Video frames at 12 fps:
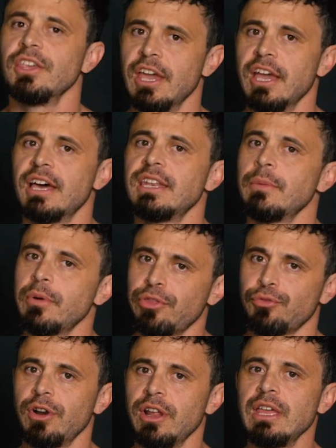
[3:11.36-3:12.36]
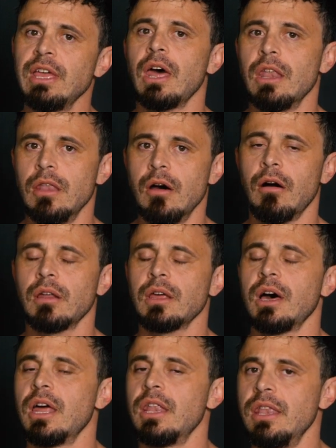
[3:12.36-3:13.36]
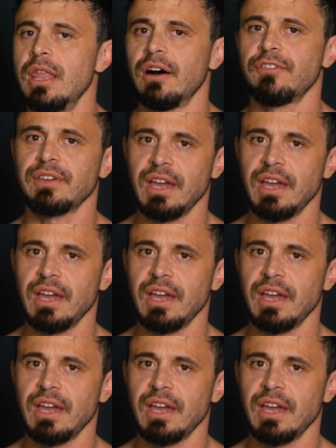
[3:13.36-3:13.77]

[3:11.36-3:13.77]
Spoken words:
Yeah, number three, not enough